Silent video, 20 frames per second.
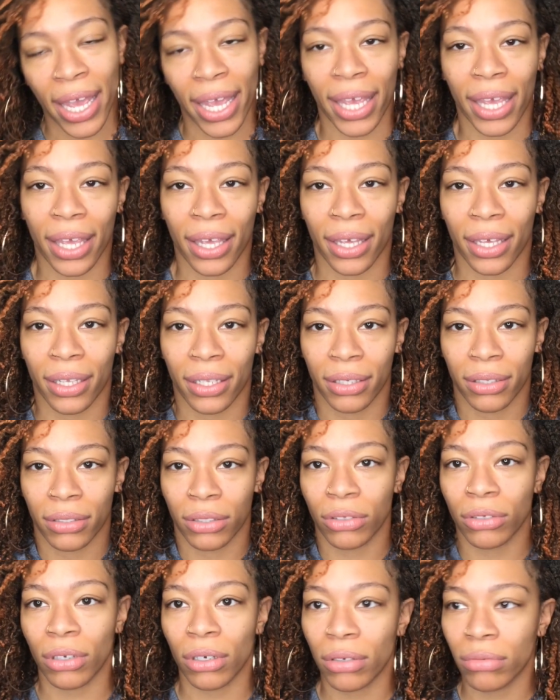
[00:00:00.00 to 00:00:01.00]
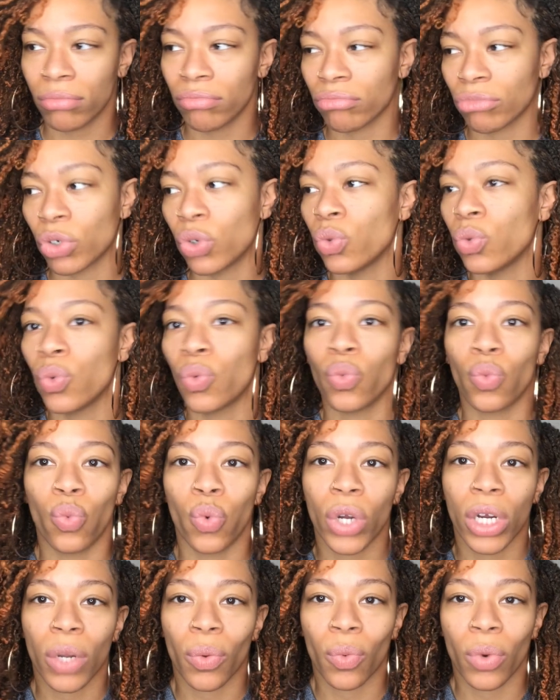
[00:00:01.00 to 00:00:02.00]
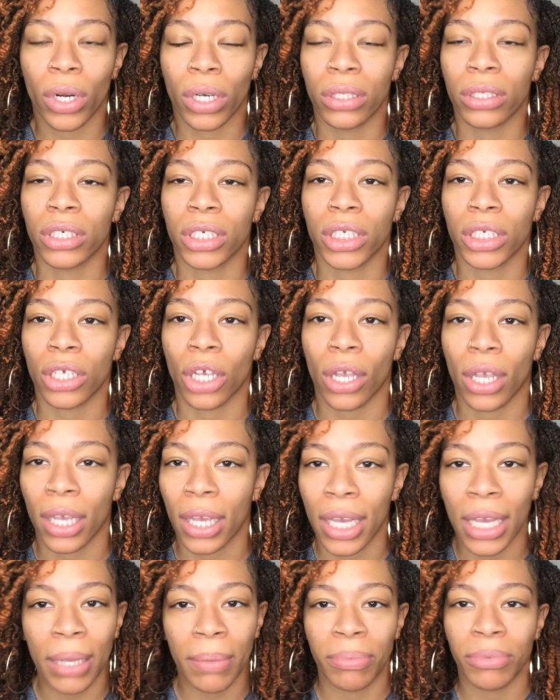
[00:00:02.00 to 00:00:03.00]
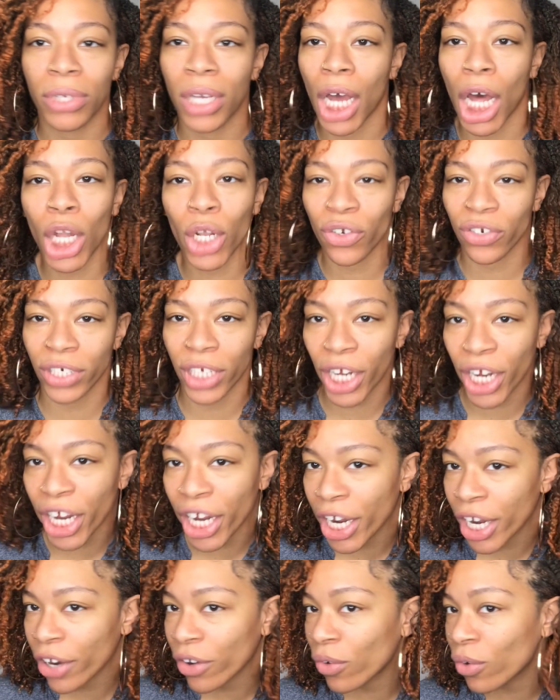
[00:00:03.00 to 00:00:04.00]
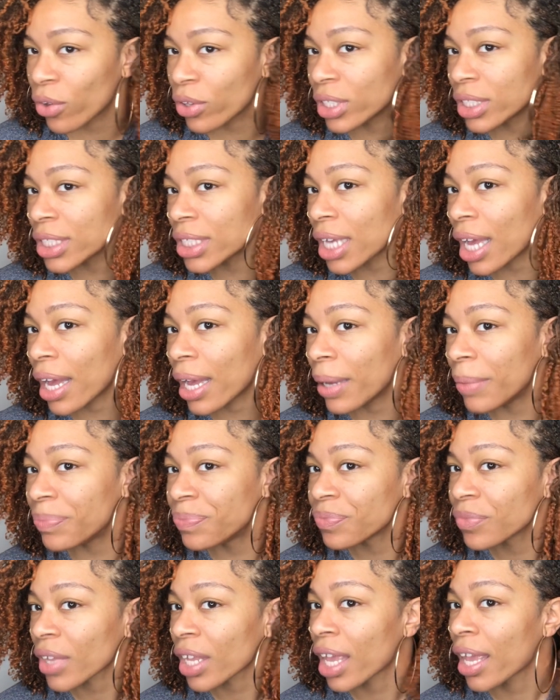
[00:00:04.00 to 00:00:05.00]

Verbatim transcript: and you know, who wouldn't want to just keep coloring your hair all the time